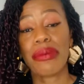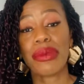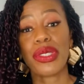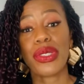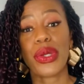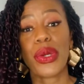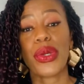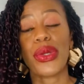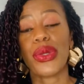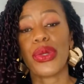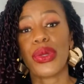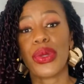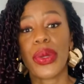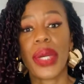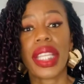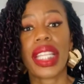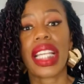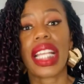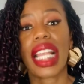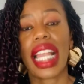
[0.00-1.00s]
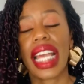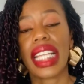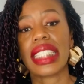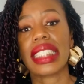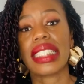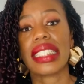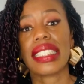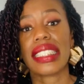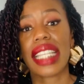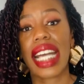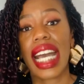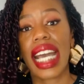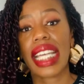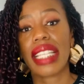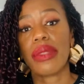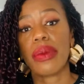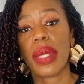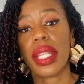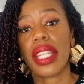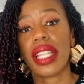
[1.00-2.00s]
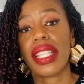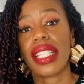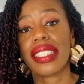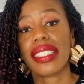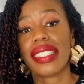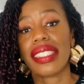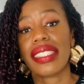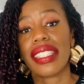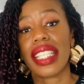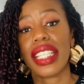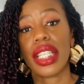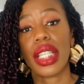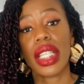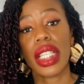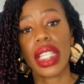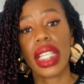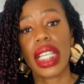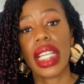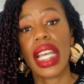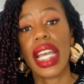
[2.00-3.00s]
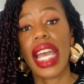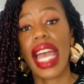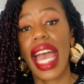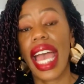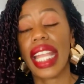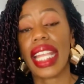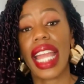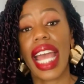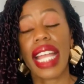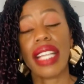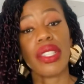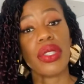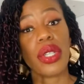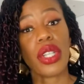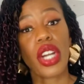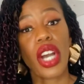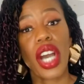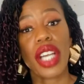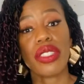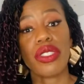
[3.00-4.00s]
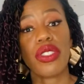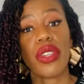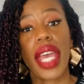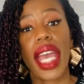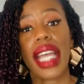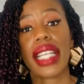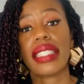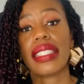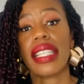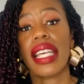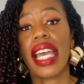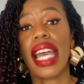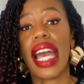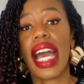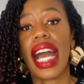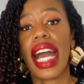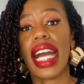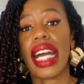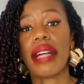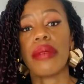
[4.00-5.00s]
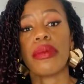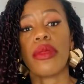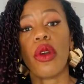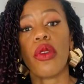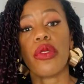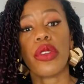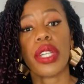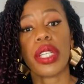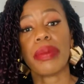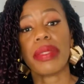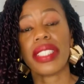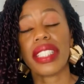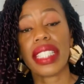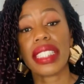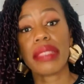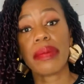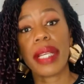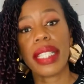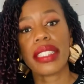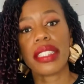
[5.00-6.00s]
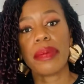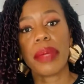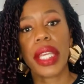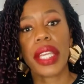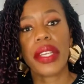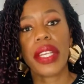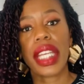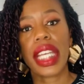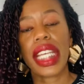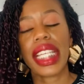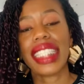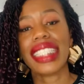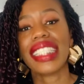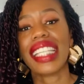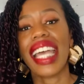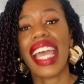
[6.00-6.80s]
So you and the client decide whether this is a yearly, an annual contract, over a 6 month period,